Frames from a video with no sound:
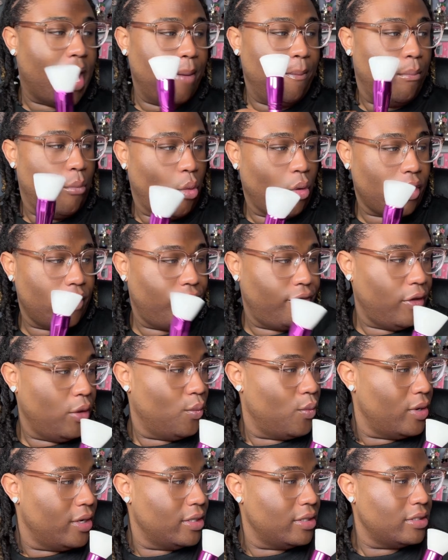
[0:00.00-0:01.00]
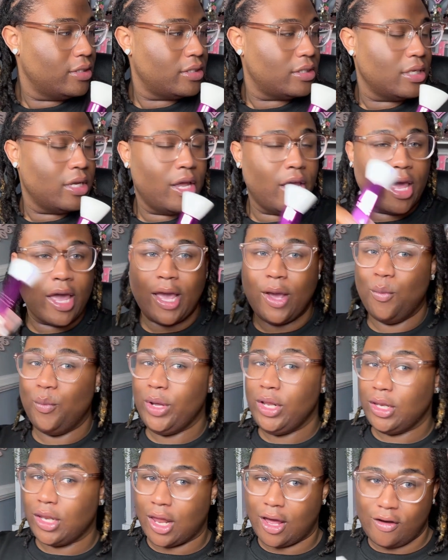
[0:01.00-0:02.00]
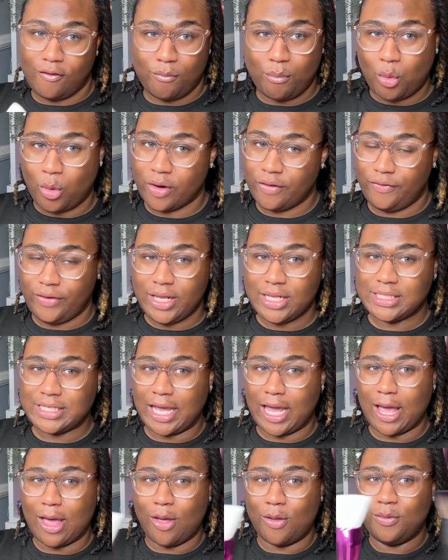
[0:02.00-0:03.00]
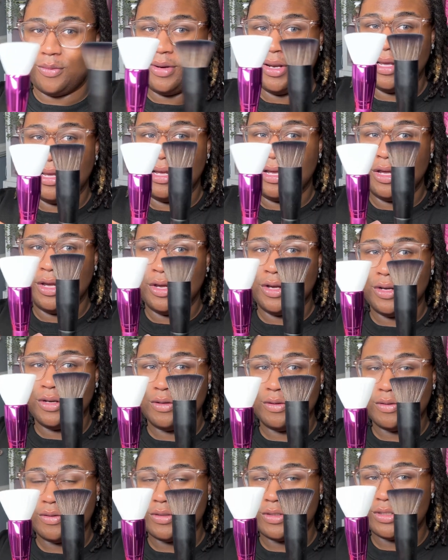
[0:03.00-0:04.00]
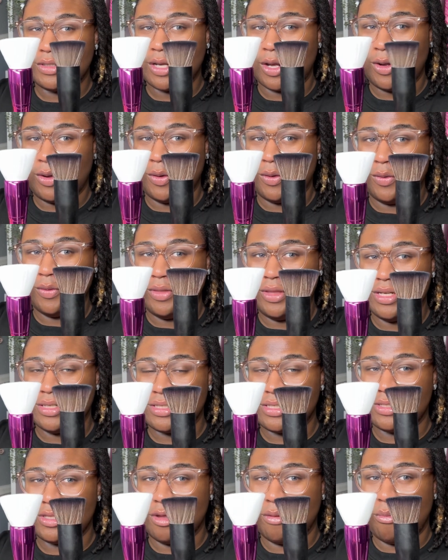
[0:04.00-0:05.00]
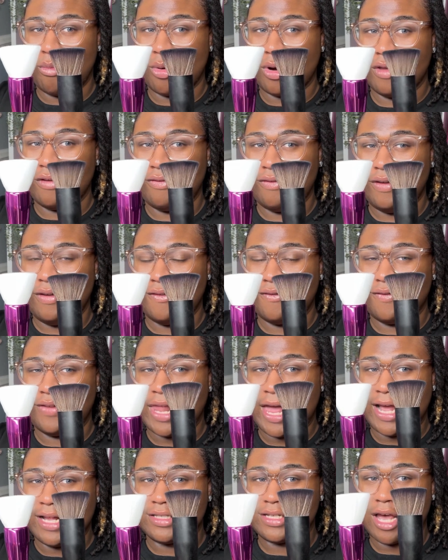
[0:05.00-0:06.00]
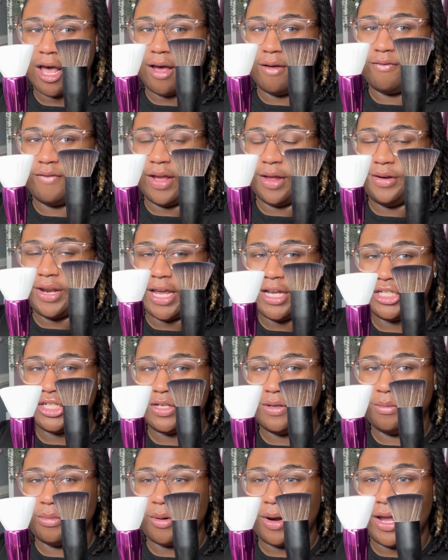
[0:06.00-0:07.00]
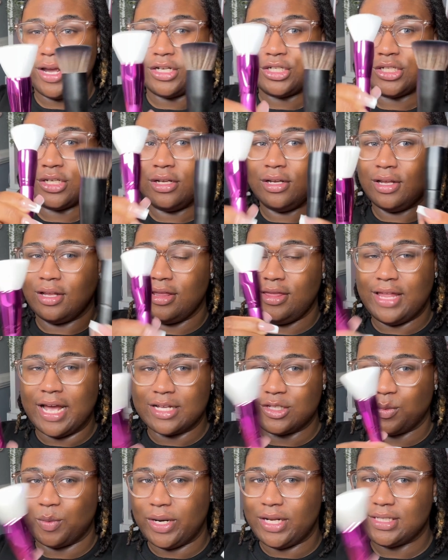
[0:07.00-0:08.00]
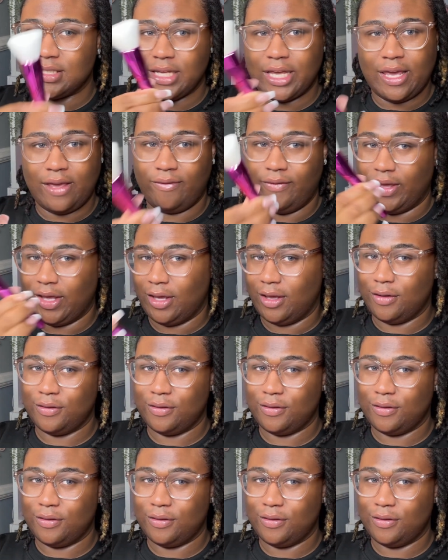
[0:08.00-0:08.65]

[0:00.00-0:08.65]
Morphe ones, and we love Morphe down. So this is the Morphe flat top foundation brush. That's what it's giving.